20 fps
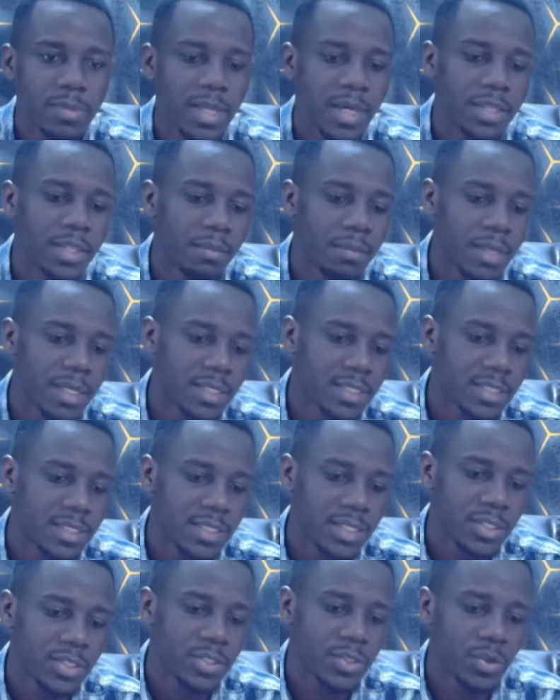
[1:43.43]
the
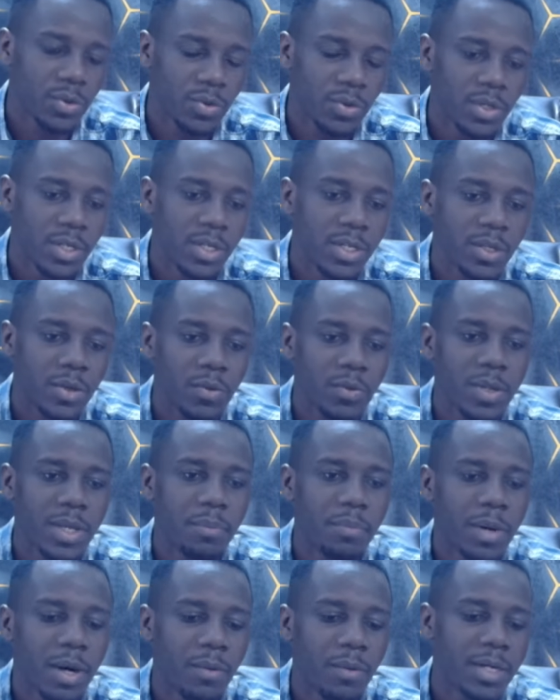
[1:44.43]
mix. So we
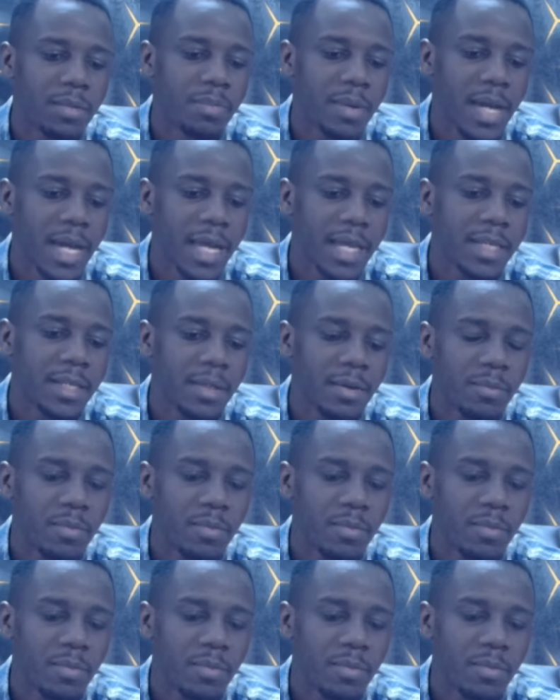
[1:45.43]
are powered by